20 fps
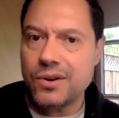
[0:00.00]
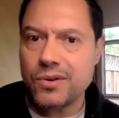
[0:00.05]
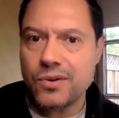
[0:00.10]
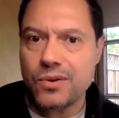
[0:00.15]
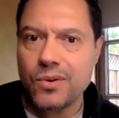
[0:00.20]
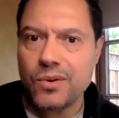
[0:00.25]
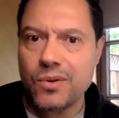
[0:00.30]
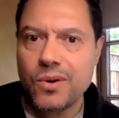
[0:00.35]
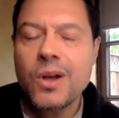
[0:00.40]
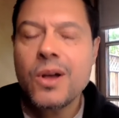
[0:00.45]

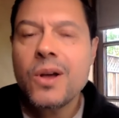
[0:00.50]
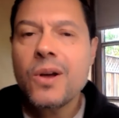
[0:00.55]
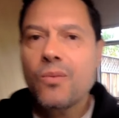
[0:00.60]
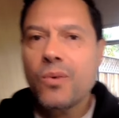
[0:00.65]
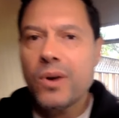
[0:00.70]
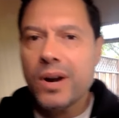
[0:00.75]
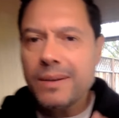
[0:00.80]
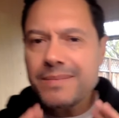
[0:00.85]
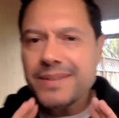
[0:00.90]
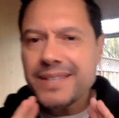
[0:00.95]
No.
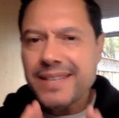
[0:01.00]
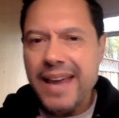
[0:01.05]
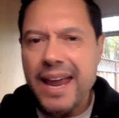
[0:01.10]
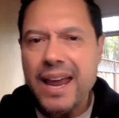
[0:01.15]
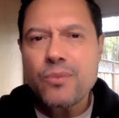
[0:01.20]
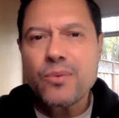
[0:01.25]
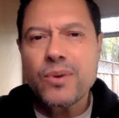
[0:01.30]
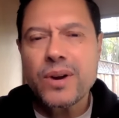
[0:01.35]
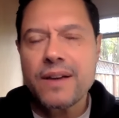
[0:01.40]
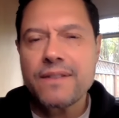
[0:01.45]
What I'm
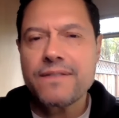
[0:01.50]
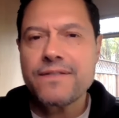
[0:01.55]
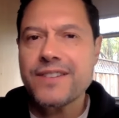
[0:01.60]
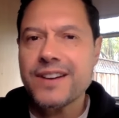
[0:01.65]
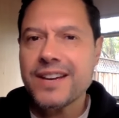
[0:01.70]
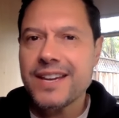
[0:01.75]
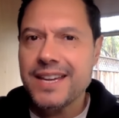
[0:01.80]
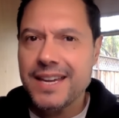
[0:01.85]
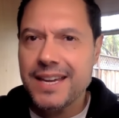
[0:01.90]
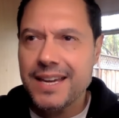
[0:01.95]
saying when I
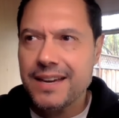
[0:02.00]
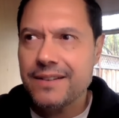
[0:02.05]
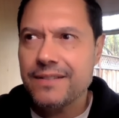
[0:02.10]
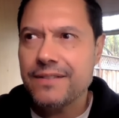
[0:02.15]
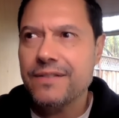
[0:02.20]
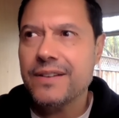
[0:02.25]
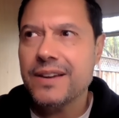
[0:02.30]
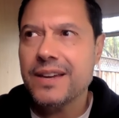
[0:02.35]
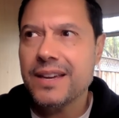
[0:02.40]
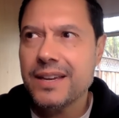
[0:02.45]

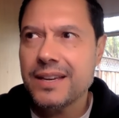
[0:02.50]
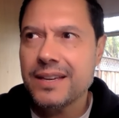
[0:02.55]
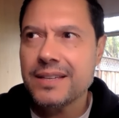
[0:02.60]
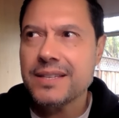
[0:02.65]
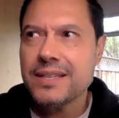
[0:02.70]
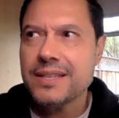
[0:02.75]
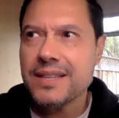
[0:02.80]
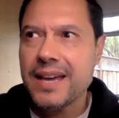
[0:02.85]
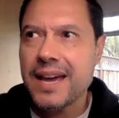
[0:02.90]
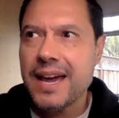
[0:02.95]
forgive
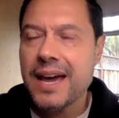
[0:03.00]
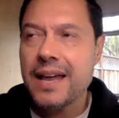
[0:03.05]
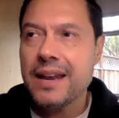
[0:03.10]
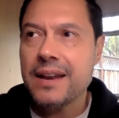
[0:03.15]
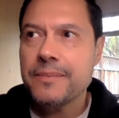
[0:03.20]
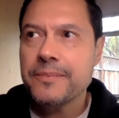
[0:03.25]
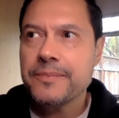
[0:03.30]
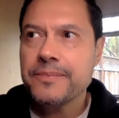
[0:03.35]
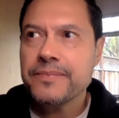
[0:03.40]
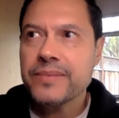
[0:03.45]
is
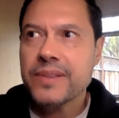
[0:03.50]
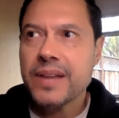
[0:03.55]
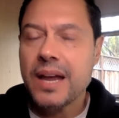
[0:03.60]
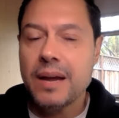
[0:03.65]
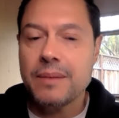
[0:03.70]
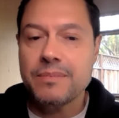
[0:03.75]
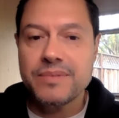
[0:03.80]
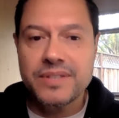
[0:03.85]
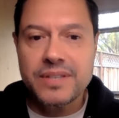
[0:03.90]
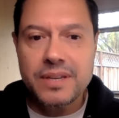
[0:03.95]
that
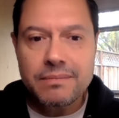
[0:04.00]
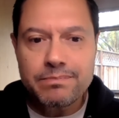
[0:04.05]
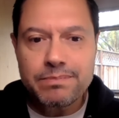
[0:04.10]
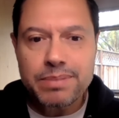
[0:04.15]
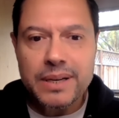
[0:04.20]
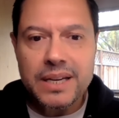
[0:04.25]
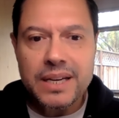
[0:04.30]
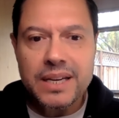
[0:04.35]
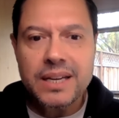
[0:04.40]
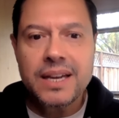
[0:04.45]
I'm
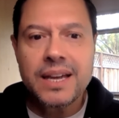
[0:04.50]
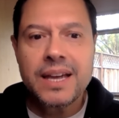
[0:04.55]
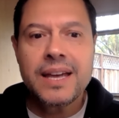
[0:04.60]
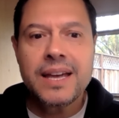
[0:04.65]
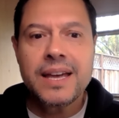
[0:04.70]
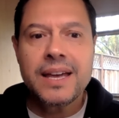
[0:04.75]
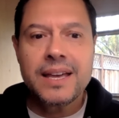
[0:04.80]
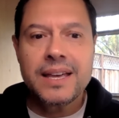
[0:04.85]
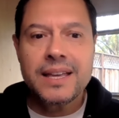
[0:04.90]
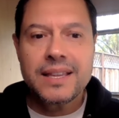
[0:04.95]
simply
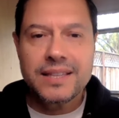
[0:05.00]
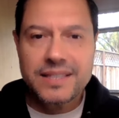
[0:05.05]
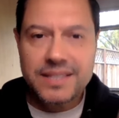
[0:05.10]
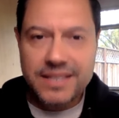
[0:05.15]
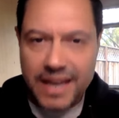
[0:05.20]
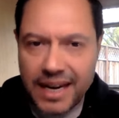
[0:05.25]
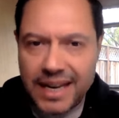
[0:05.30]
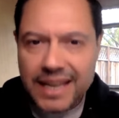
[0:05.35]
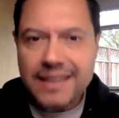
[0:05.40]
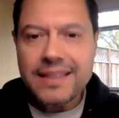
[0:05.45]

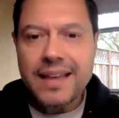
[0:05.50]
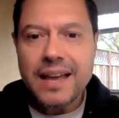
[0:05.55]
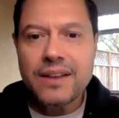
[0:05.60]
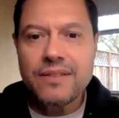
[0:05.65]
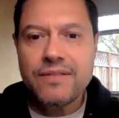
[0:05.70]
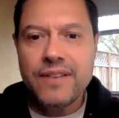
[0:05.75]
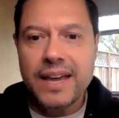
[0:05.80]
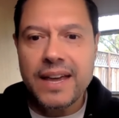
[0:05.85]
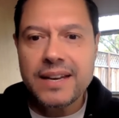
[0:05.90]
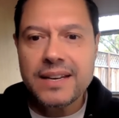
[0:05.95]
taking that
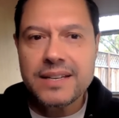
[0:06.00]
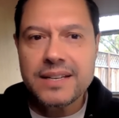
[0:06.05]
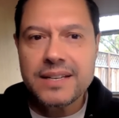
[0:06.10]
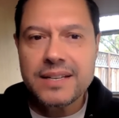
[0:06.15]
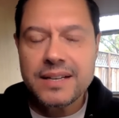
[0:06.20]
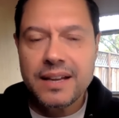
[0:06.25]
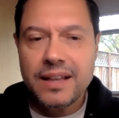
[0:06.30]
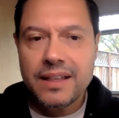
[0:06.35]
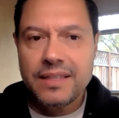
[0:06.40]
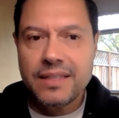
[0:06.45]

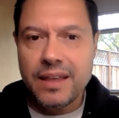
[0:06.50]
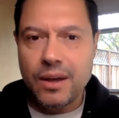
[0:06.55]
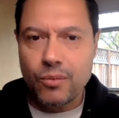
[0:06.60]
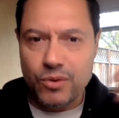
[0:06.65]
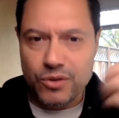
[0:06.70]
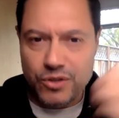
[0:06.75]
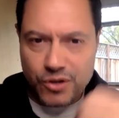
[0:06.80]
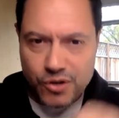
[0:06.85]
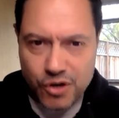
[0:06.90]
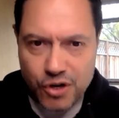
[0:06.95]
event that
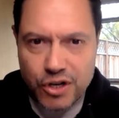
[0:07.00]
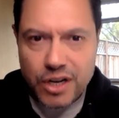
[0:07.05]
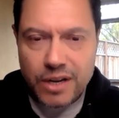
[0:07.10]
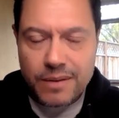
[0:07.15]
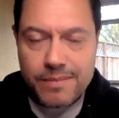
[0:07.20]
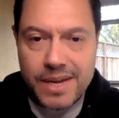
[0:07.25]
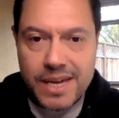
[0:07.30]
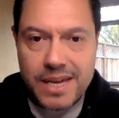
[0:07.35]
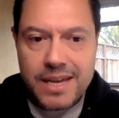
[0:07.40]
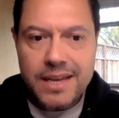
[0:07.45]
was
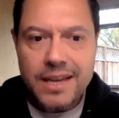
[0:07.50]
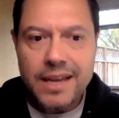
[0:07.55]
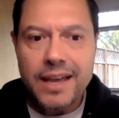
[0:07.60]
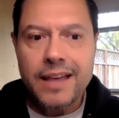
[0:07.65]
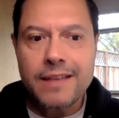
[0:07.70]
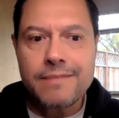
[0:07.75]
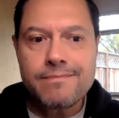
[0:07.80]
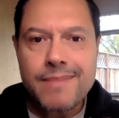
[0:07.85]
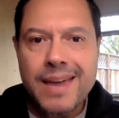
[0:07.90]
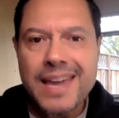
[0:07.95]
hurting me
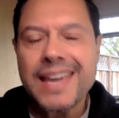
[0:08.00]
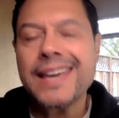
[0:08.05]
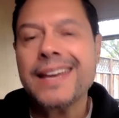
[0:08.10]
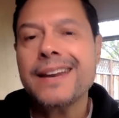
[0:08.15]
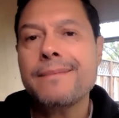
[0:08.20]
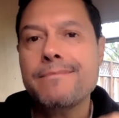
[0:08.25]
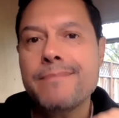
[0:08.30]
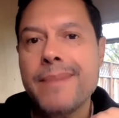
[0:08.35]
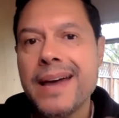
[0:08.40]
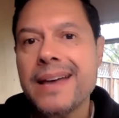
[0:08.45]
and
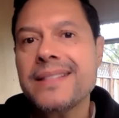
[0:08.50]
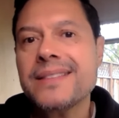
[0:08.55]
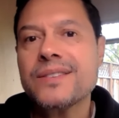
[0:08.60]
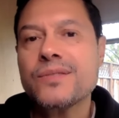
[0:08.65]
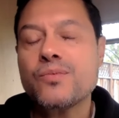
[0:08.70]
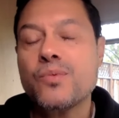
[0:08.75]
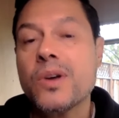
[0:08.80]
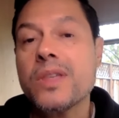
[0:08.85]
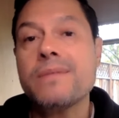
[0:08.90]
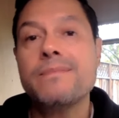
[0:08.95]
making
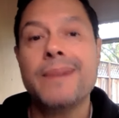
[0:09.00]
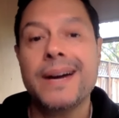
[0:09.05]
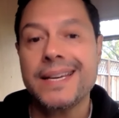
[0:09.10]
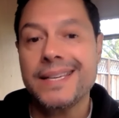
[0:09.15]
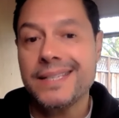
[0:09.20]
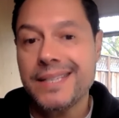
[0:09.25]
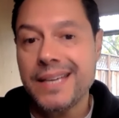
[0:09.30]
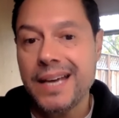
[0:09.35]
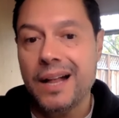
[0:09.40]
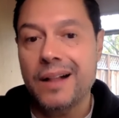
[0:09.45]
amends with
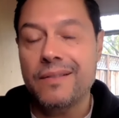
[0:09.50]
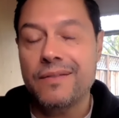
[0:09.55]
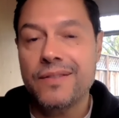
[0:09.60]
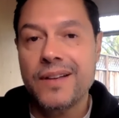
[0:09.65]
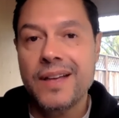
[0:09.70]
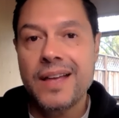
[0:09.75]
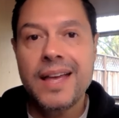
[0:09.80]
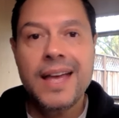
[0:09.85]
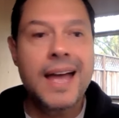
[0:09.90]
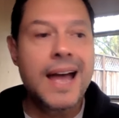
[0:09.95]

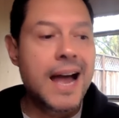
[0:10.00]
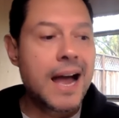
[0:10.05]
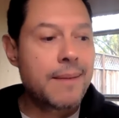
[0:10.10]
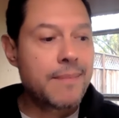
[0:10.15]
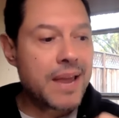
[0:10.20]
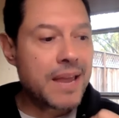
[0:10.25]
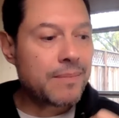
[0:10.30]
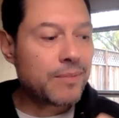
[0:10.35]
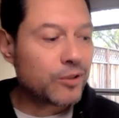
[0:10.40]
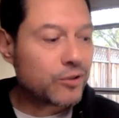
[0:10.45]
myself.
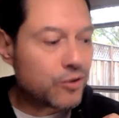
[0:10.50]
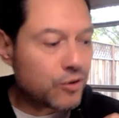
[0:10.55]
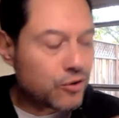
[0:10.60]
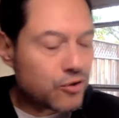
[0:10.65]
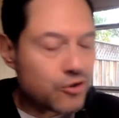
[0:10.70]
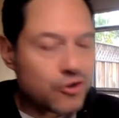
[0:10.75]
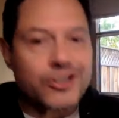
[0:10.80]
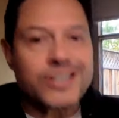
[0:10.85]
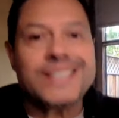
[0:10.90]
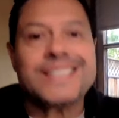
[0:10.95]
I'm able to
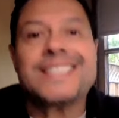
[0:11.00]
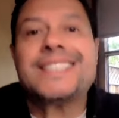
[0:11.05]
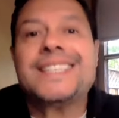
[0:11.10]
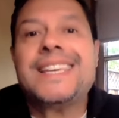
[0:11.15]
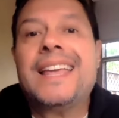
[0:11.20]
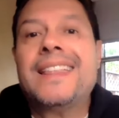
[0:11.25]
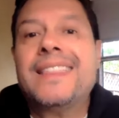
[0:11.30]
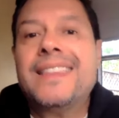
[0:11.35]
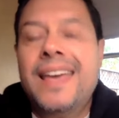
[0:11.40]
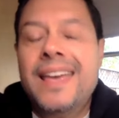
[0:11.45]

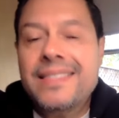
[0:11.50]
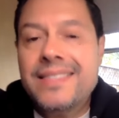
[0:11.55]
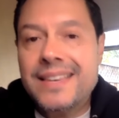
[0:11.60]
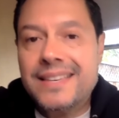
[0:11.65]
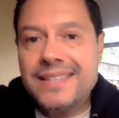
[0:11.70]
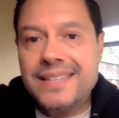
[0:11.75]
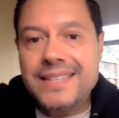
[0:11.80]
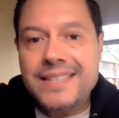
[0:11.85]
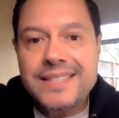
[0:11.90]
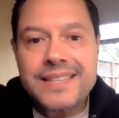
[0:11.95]
transcend the
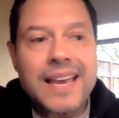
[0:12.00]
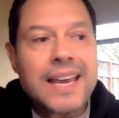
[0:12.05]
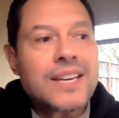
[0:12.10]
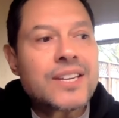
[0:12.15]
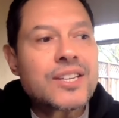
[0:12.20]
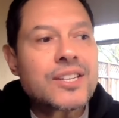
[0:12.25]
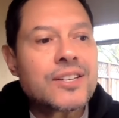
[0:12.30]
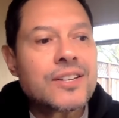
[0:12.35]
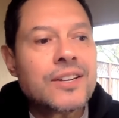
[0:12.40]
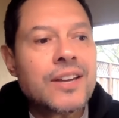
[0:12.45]

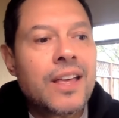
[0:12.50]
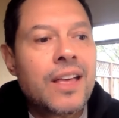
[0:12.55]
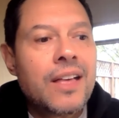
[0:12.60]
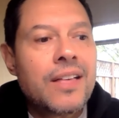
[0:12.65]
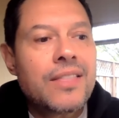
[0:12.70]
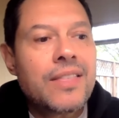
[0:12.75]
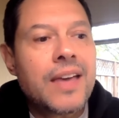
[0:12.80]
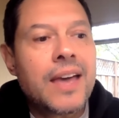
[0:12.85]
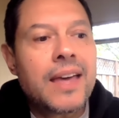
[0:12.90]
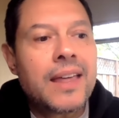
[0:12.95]
sensation
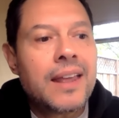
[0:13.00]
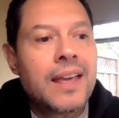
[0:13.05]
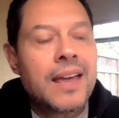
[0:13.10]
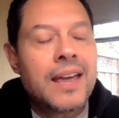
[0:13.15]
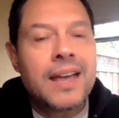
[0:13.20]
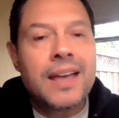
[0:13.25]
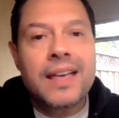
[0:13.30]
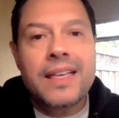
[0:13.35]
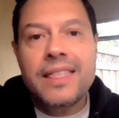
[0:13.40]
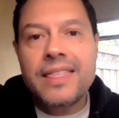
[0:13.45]
that
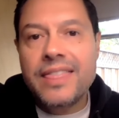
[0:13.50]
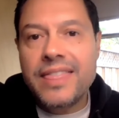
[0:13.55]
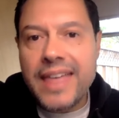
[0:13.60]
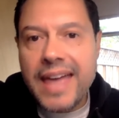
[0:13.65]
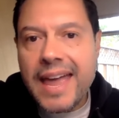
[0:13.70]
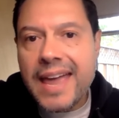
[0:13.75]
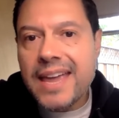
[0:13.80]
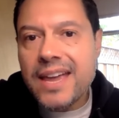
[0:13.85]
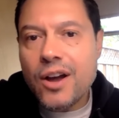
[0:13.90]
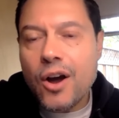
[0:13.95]

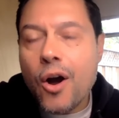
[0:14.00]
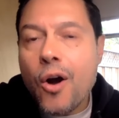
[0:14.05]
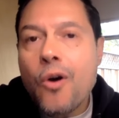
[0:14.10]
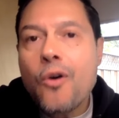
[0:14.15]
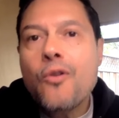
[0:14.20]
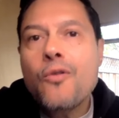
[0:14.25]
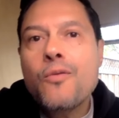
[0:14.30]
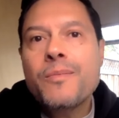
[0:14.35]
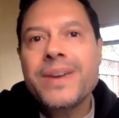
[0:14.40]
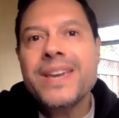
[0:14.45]
they
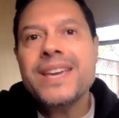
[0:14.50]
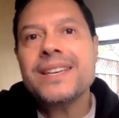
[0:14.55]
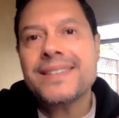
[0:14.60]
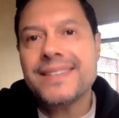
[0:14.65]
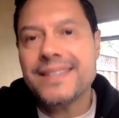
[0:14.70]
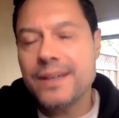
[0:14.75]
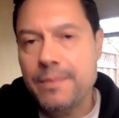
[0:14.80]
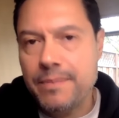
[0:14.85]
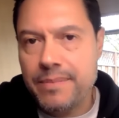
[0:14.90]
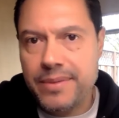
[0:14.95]
owe me
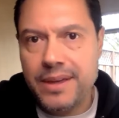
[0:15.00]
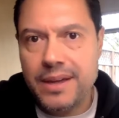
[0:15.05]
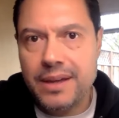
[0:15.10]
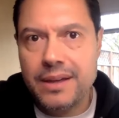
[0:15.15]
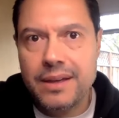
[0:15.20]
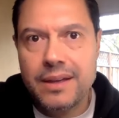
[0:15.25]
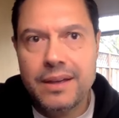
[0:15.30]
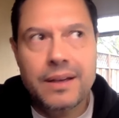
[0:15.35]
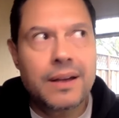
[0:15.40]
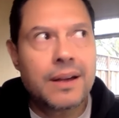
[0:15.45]

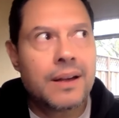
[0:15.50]
something,